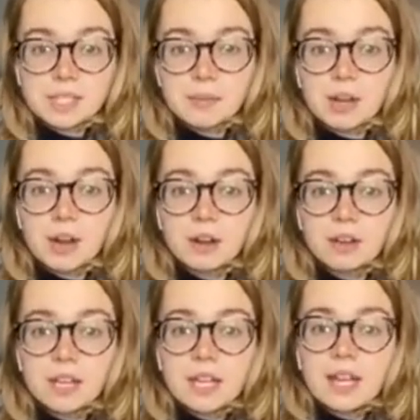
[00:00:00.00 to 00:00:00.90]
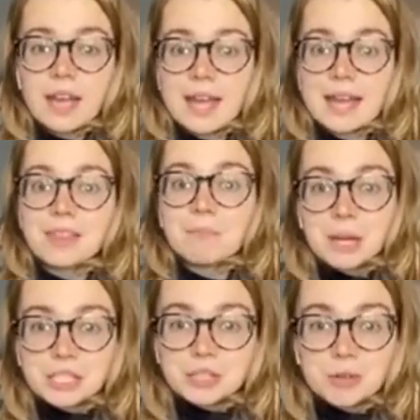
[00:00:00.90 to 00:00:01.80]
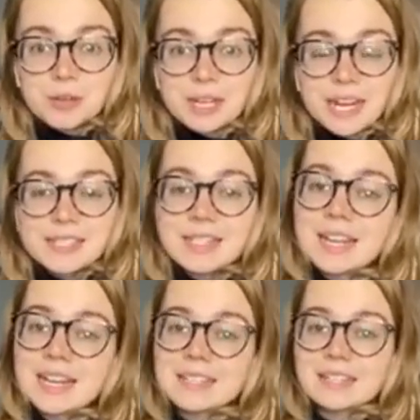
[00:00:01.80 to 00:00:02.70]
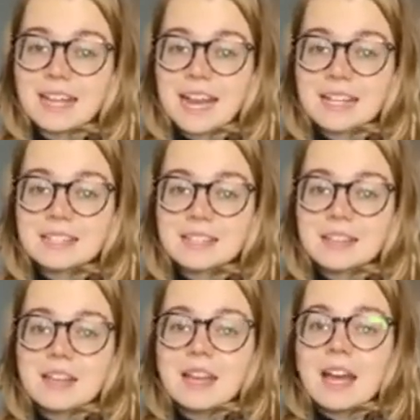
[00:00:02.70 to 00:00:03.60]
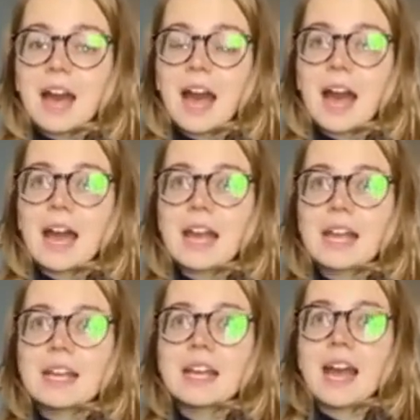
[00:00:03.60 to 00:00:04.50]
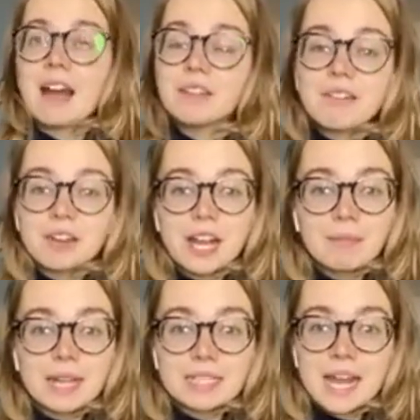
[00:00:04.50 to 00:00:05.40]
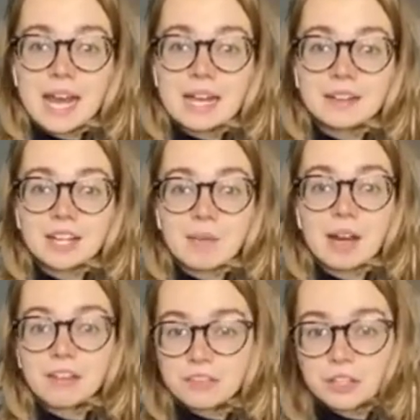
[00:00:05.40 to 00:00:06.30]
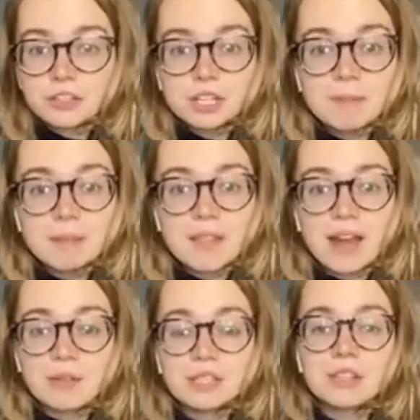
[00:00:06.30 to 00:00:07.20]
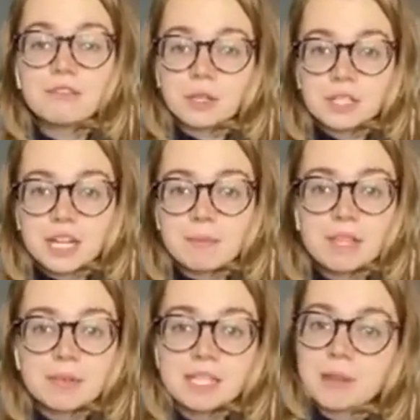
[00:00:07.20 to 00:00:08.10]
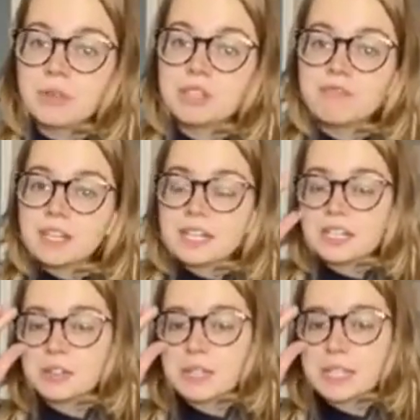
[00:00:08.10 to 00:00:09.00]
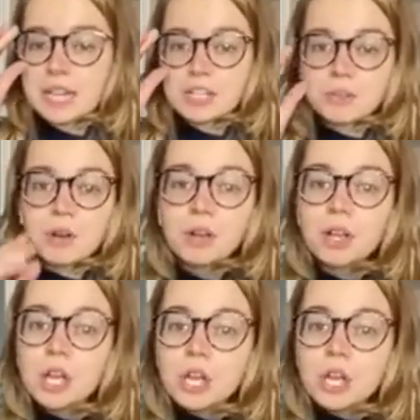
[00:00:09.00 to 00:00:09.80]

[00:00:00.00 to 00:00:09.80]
Seminar and the bus tour we got to take as a class. I have never had my dad come on a field trip, and that was the first time he was able to fit it into his schedule.